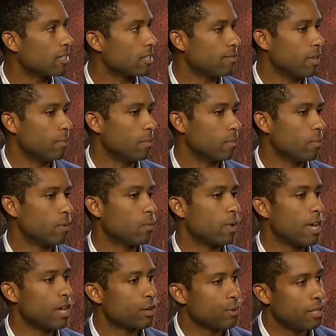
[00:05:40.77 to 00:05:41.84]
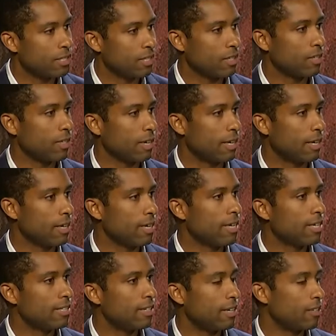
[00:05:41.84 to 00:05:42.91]
And increasingly
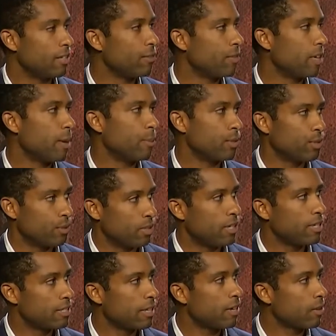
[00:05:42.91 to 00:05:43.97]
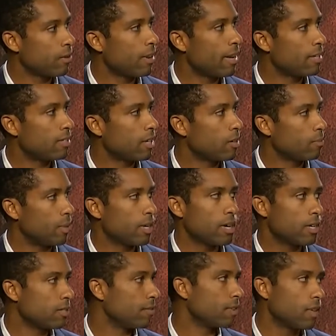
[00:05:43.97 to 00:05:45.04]
seeing the different opportunities that are arising
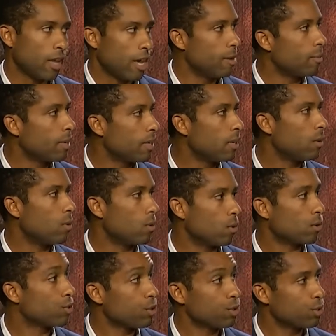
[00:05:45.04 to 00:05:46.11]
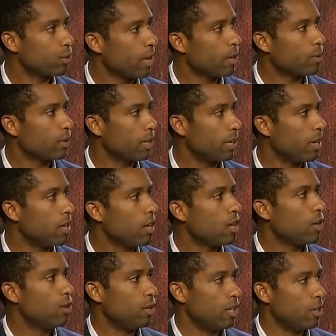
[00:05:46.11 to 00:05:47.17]
because of climate or social equity,
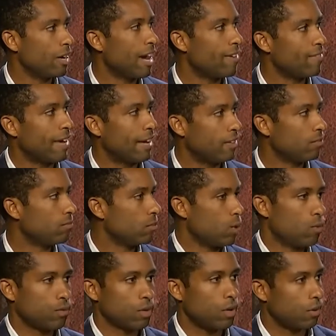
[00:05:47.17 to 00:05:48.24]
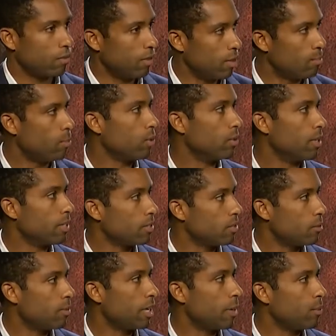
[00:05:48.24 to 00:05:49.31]
you need to have that overall nimbleness to
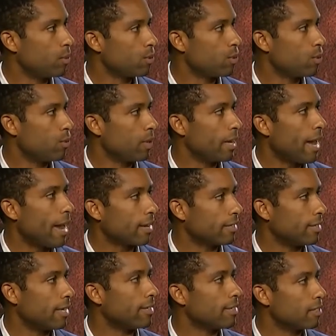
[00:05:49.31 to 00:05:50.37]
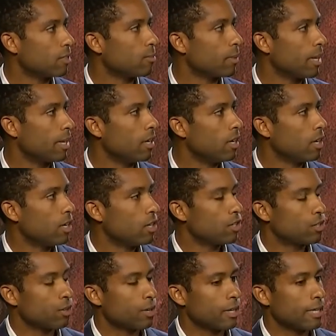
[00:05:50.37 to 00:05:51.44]
be able to react and anticipate
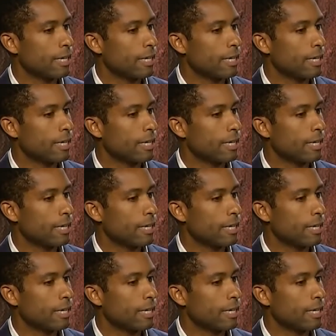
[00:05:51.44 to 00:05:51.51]
certain